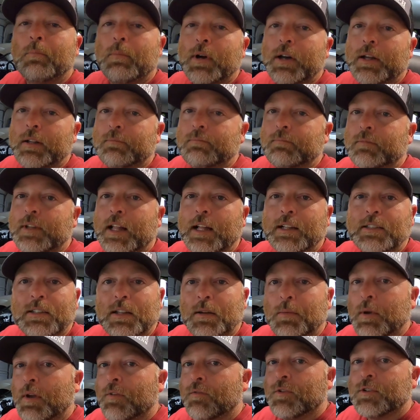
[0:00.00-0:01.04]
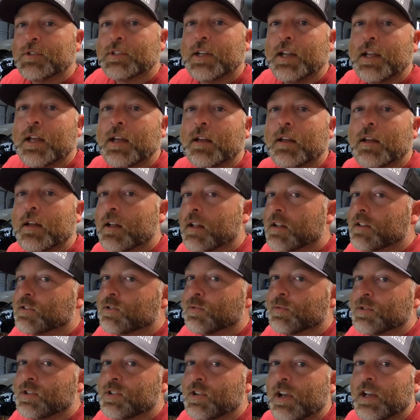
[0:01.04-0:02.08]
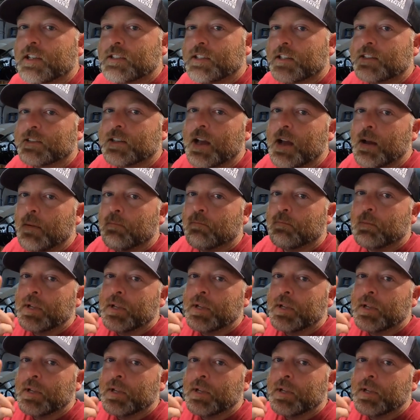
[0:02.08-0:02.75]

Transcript: But that's gonna be it for today. Yeah. So we'll see you guys next time.